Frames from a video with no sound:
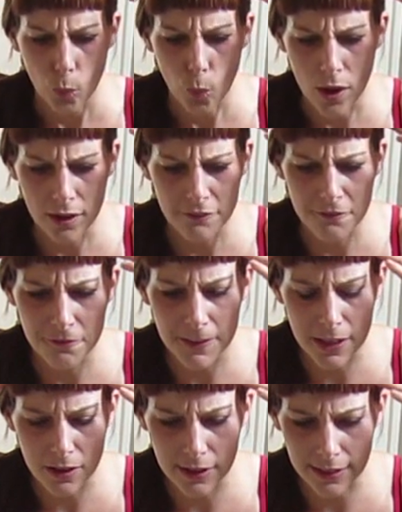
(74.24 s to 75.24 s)
You want to
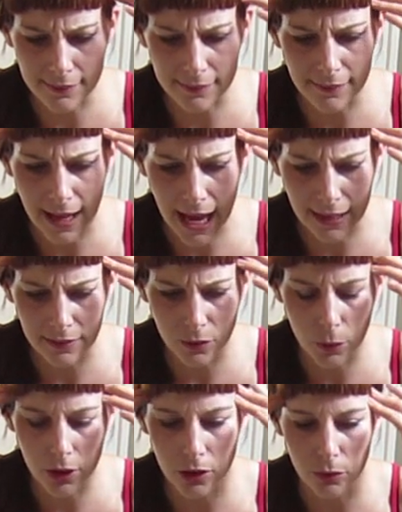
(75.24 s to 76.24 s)
feel exactly
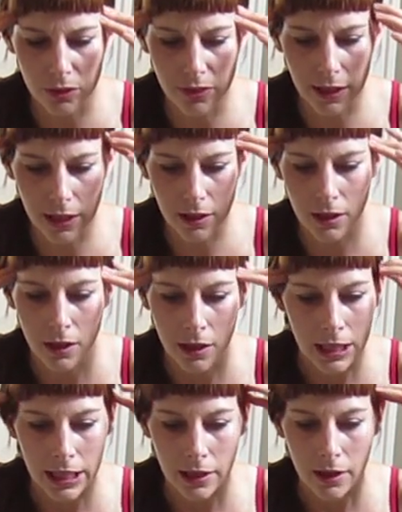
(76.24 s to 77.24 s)
where you think
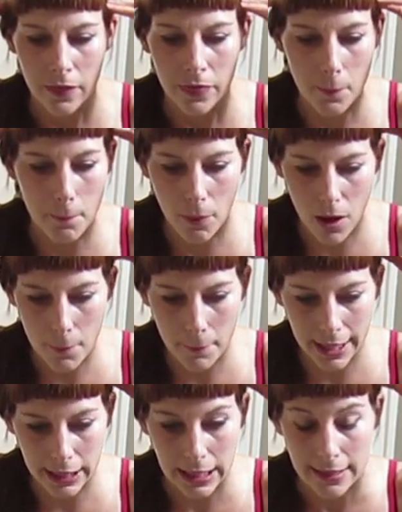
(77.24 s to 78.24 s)
the ball
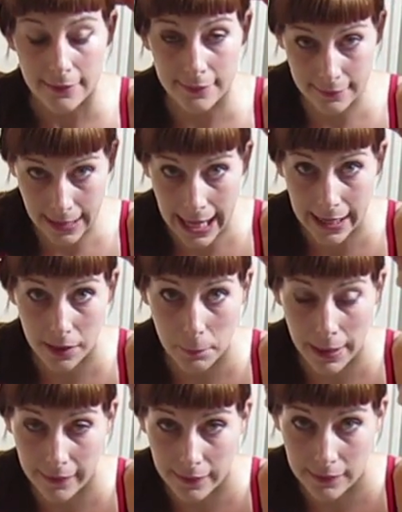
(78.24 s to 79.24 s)
might static
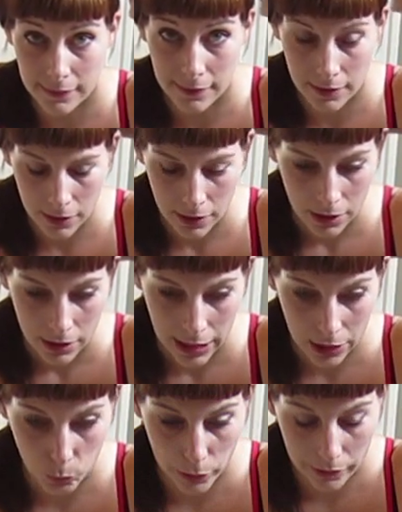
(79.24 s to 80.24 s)
balance
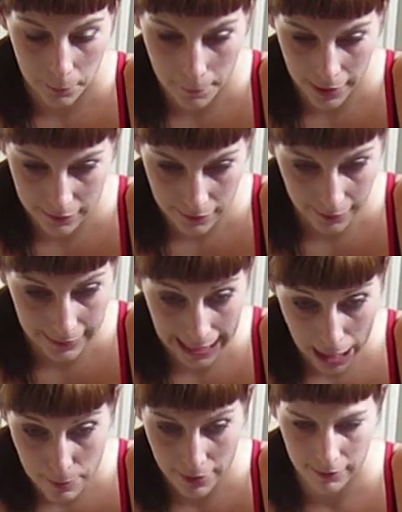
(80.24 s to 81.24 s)
and where it might
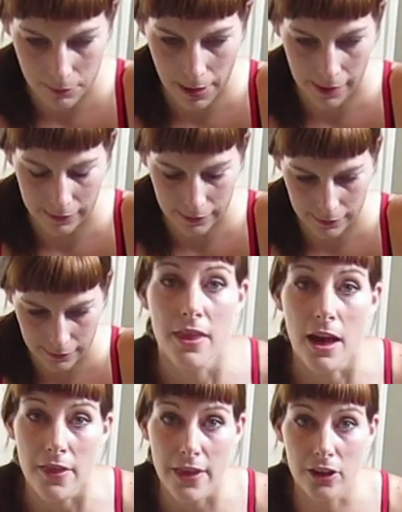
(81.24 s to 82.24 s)
dynamically balance.
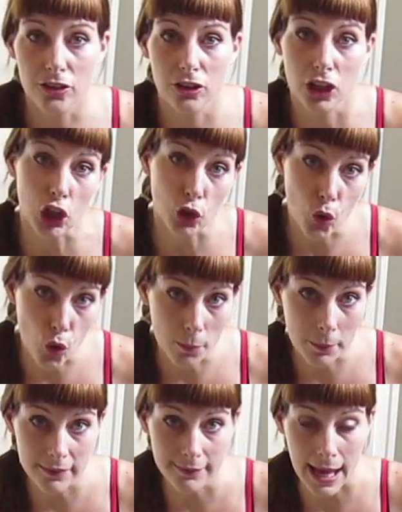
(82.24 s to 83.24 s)
There's an
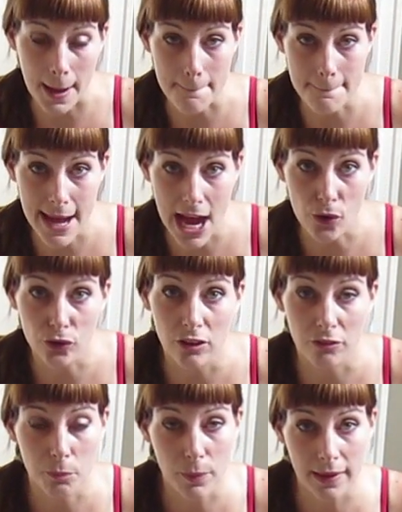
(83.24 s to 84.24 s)
enormous amount
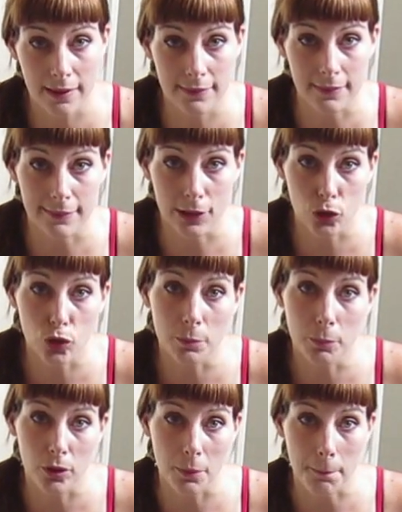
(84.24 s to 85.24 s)
of places you
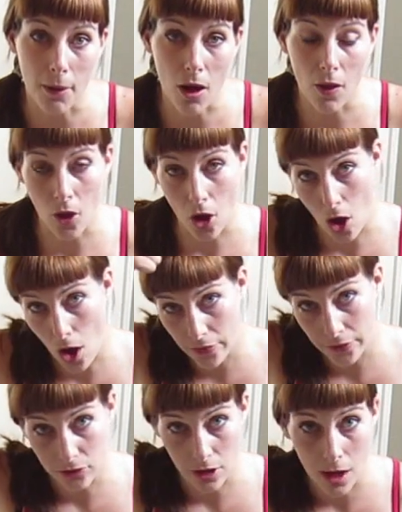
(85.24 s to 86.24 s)
could put a ball
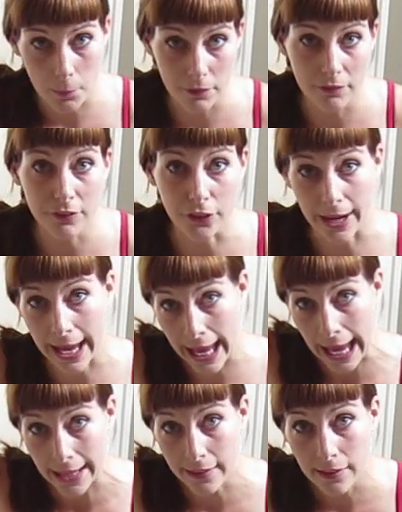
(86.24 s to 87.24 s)
on the top of your
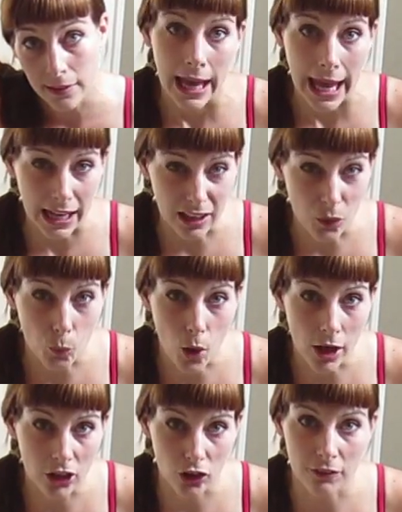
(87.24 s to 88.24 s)
head, and I
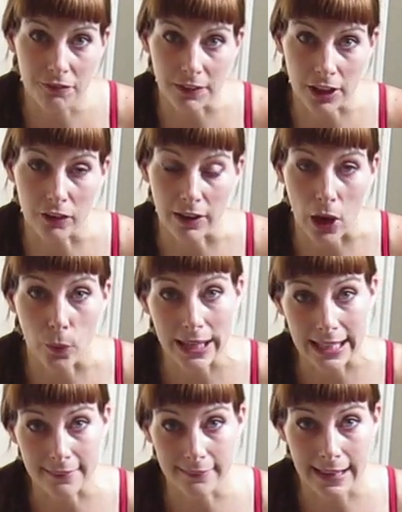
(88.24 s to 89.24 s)
want you to figure
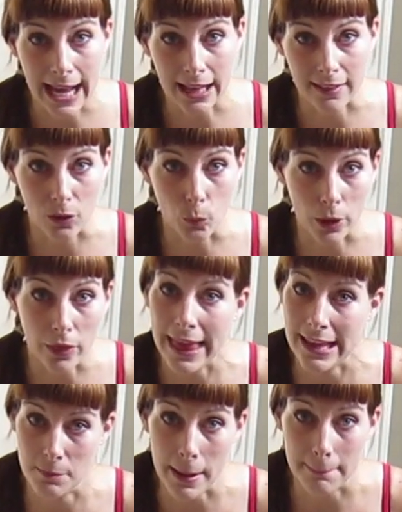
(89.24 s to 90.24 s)
out exactly where
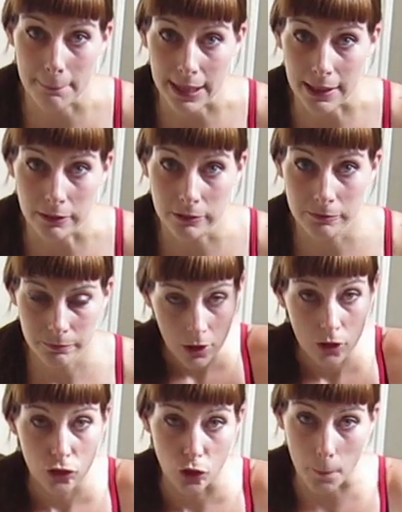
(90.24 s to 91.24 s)
these might be.
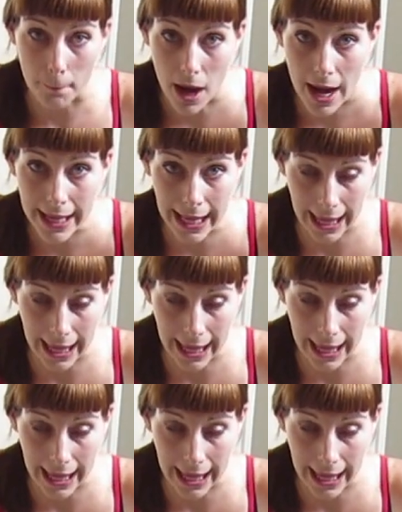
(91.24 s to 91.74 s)
So my